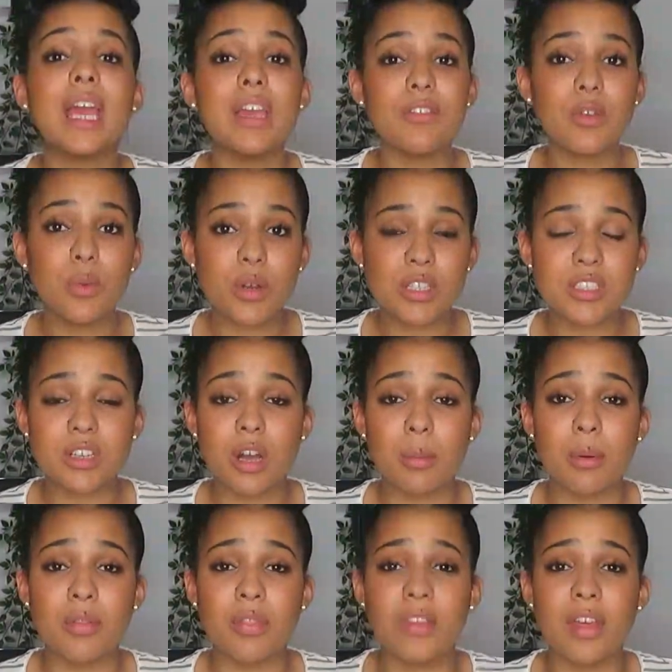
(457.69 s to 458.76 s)
If you want to stock
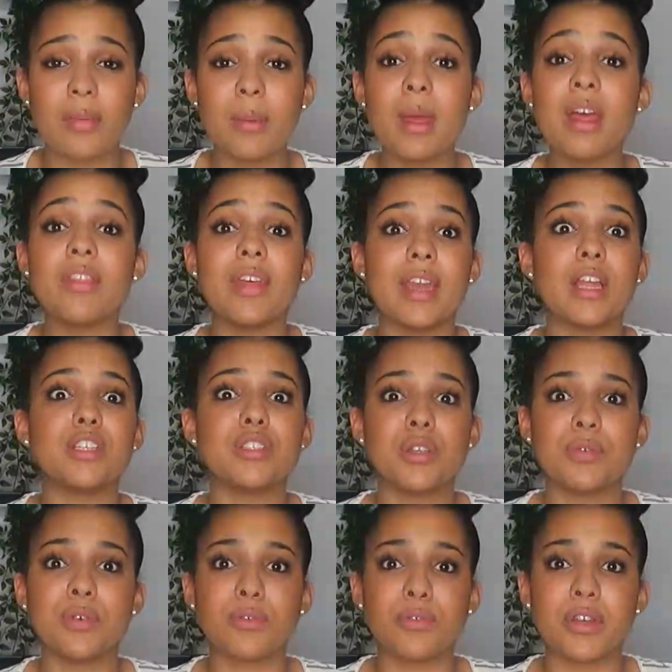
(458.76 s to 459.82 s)
up on them, then
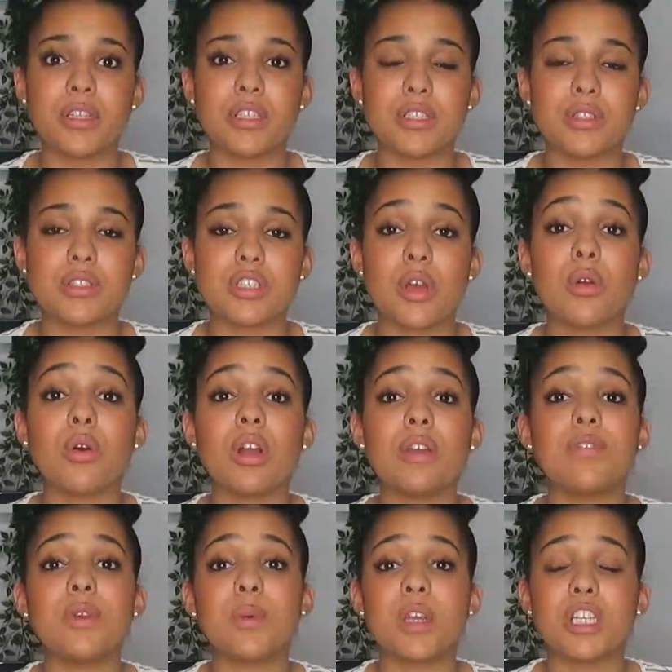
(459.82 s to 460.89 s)
do feel free to do so. Or
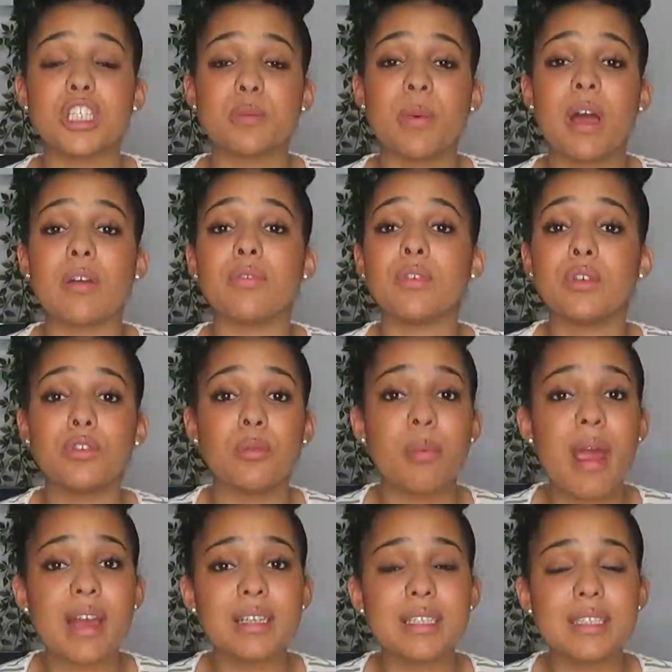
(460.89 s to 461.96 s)
if you want to just buy a few for
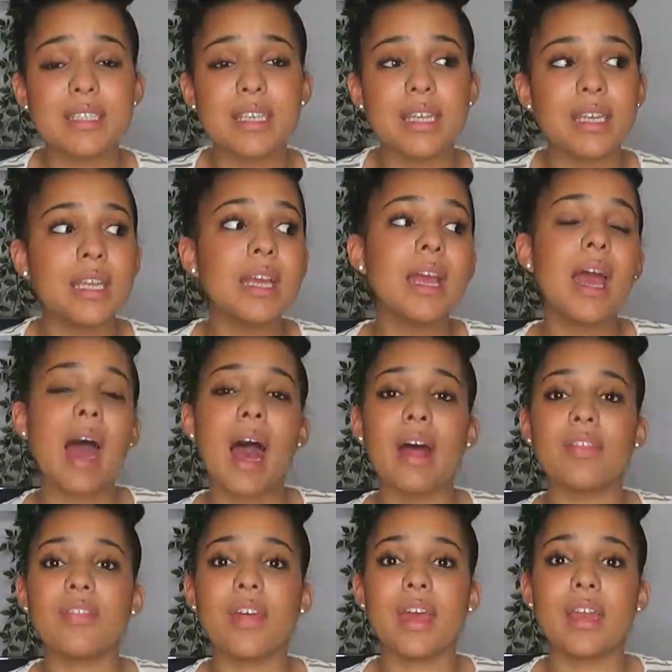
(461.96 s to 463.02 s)
practicing
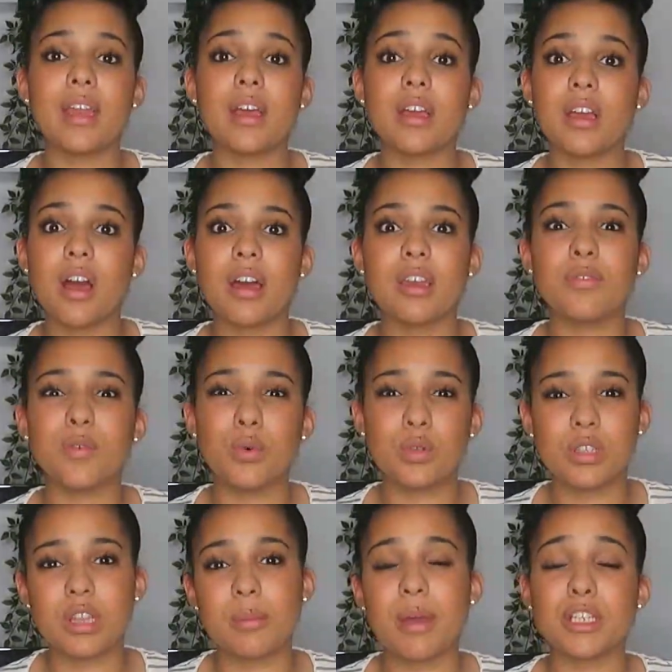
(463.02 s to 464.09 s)
and then kind of
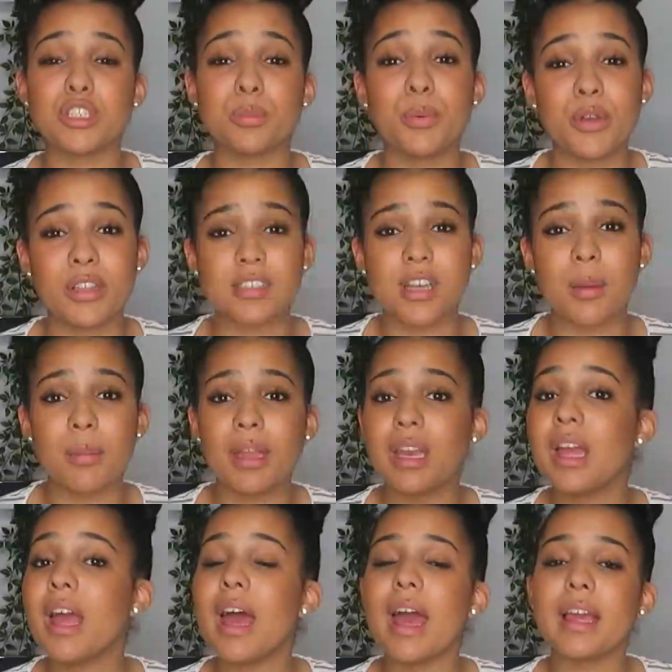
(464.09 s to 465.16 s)
order them as your bookings come
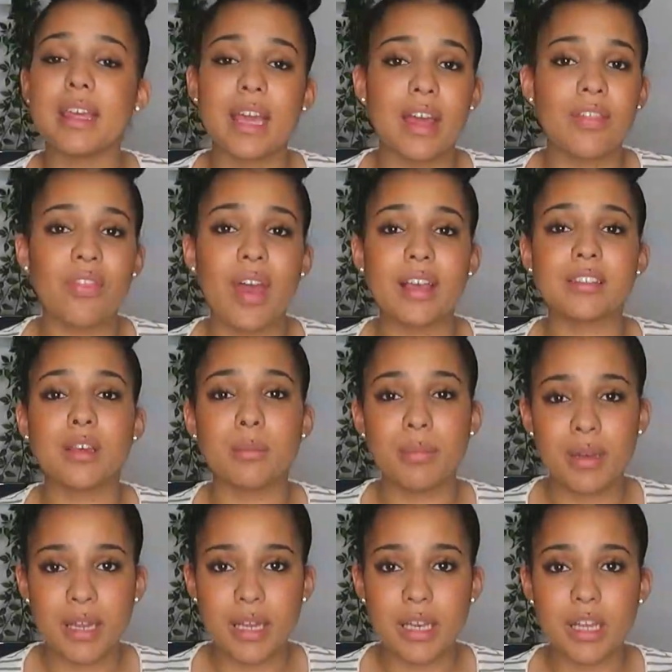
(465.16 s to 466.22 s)
in, again, that is
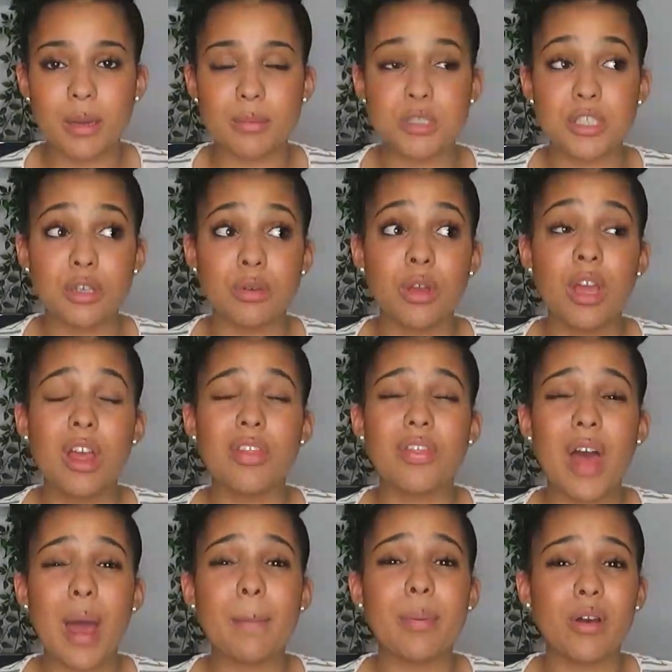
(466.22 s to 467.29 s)
completely up to you.
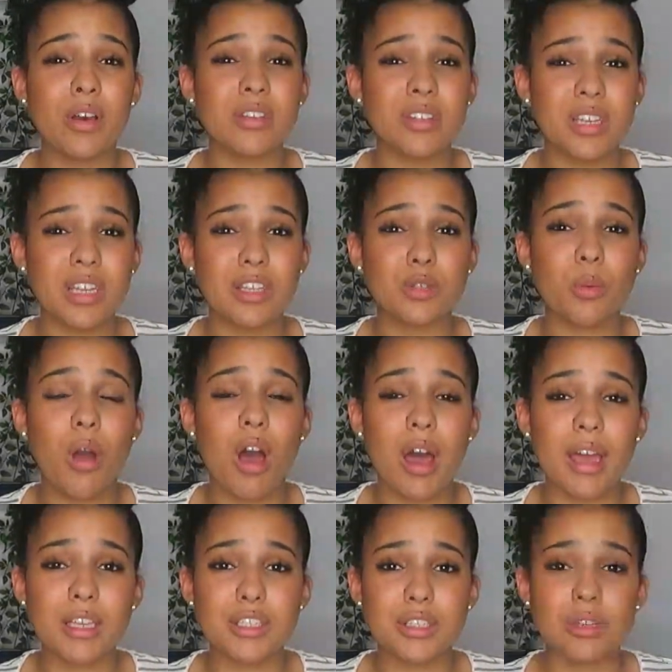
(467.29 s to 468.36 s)
That personally is what
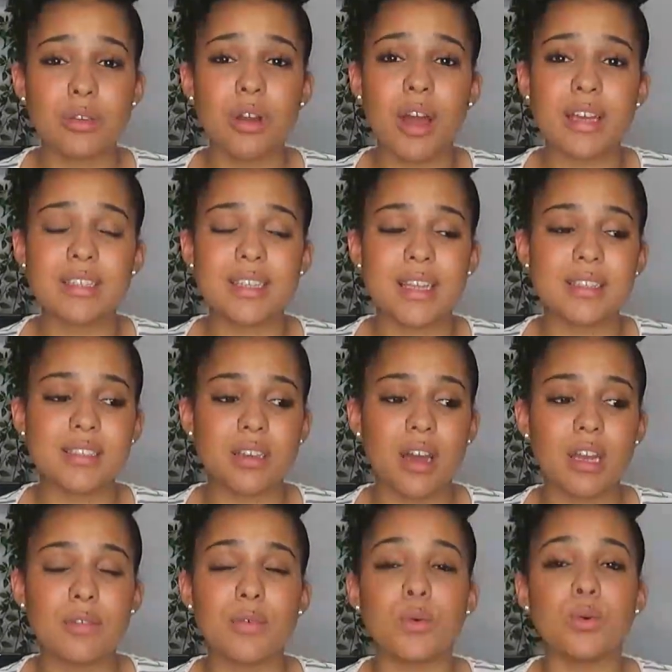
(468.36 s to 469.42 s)
I do. I tend to
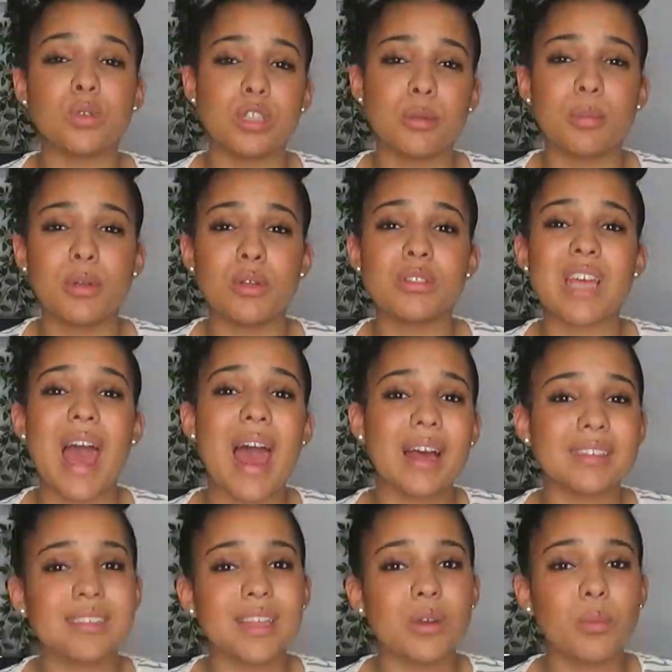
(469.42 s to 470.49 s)
kind of order the balloons
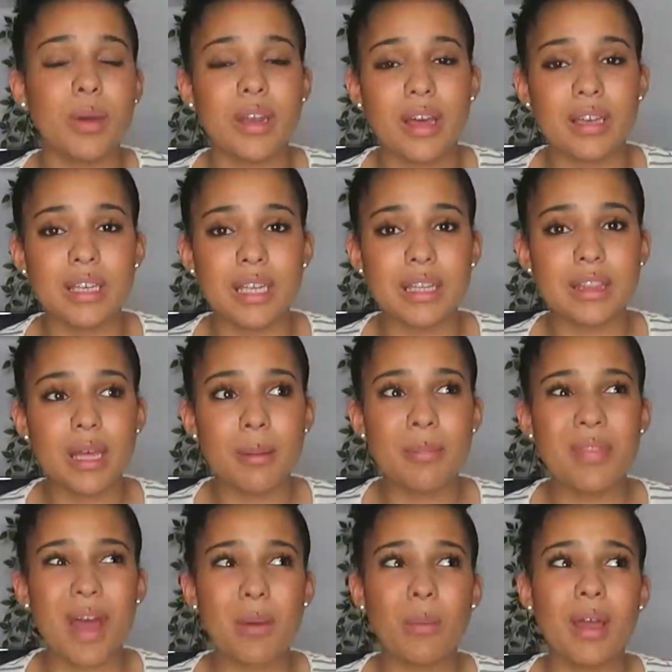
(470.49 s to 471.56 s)
as and when I need
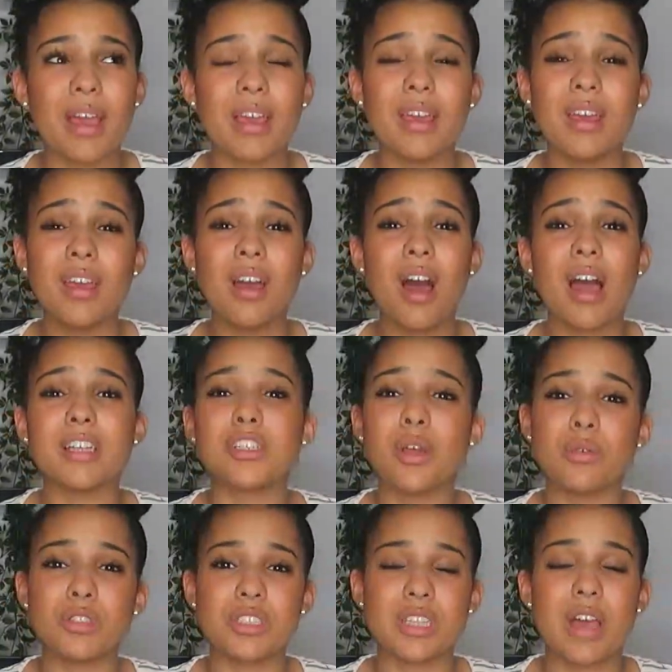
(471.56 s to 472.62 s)
them. That way I
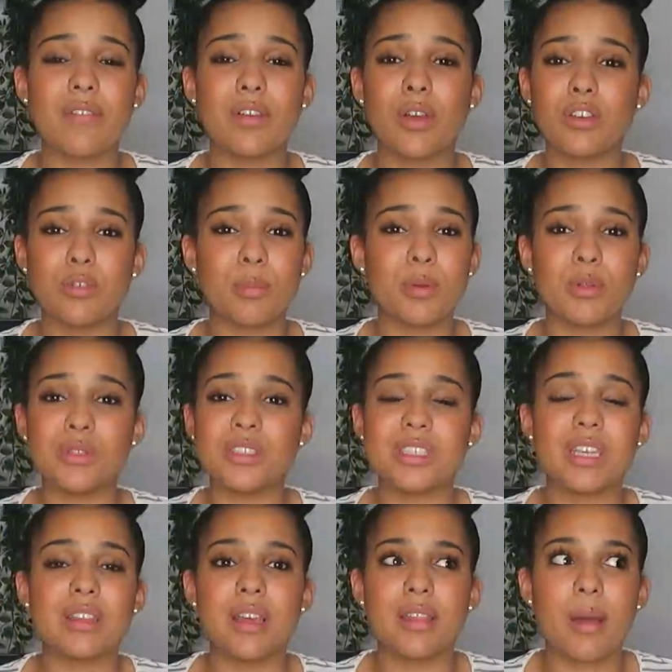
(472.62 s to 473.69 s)
don't just have a load of balloons
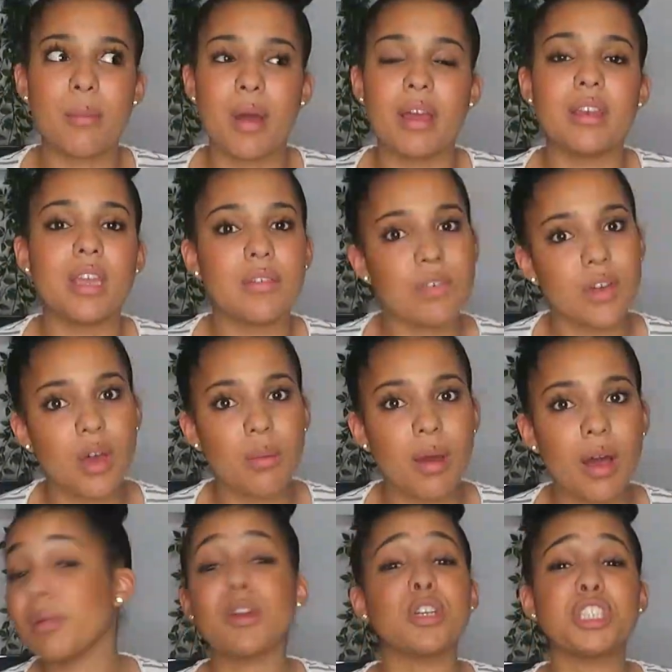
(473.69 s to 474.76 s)
sitting there that might never go
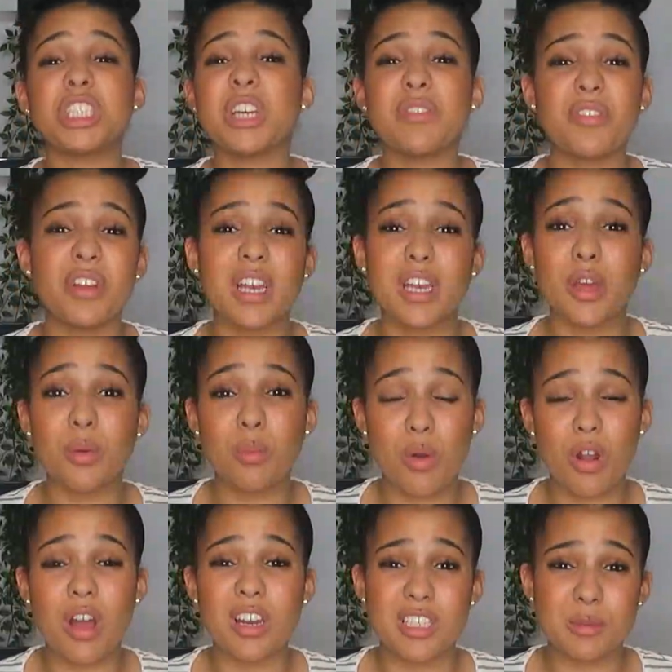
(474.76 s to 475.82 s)
out, because you never really know
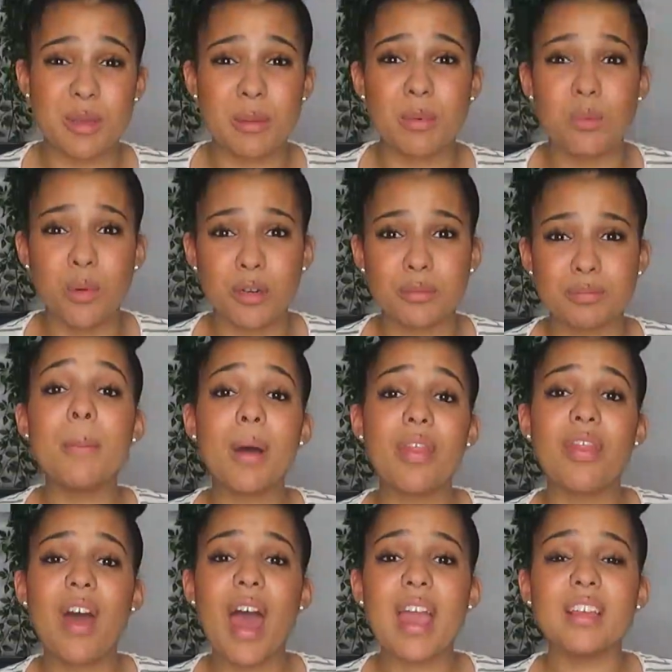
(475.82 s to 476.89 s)
what colours people want.
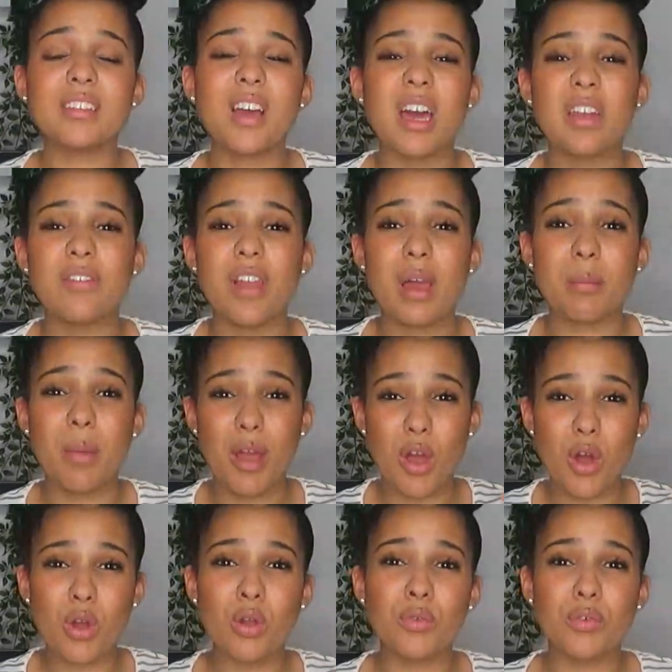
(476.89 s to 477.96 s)
But that is kind of like
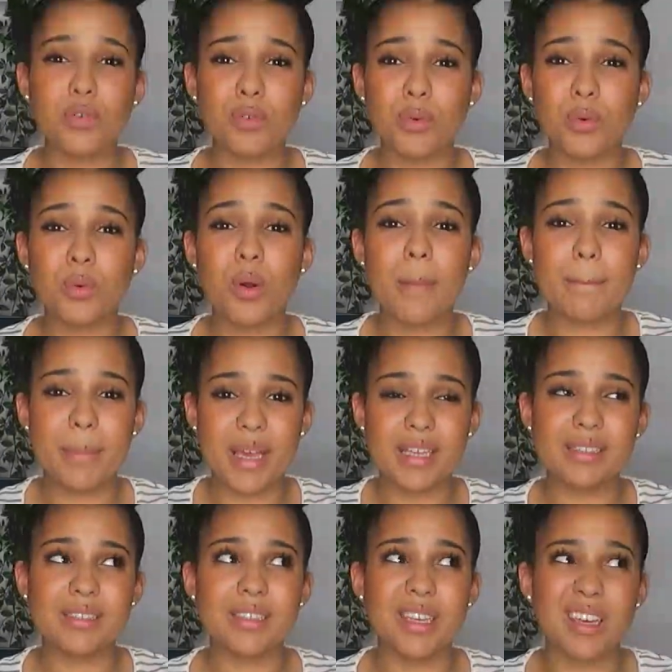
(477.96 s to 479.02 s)
my overall
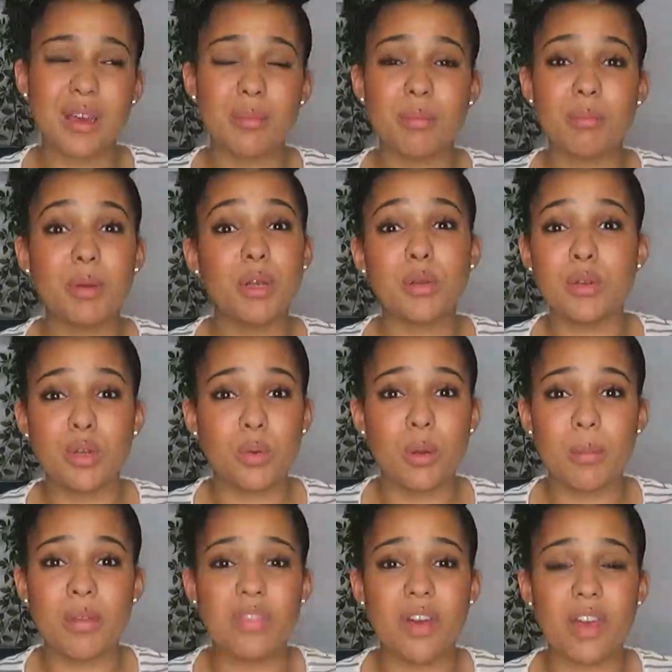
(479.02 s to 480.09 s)
basic balloon
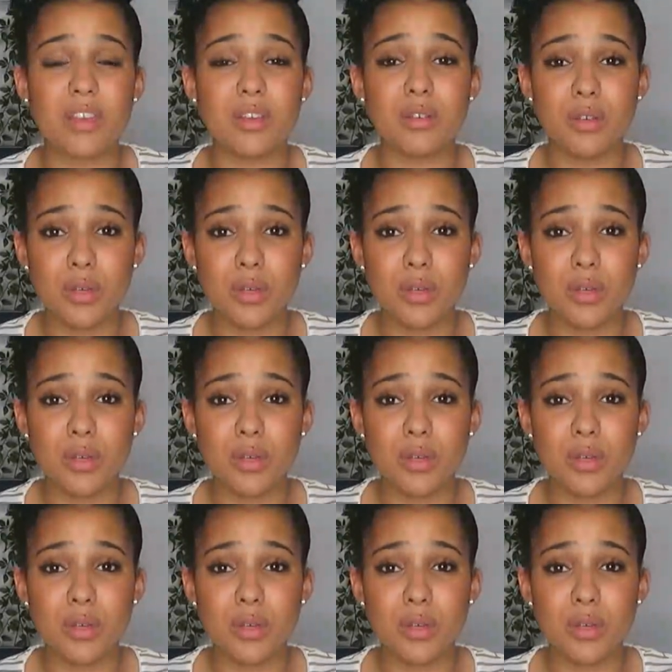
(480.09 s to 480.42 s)
equipment that you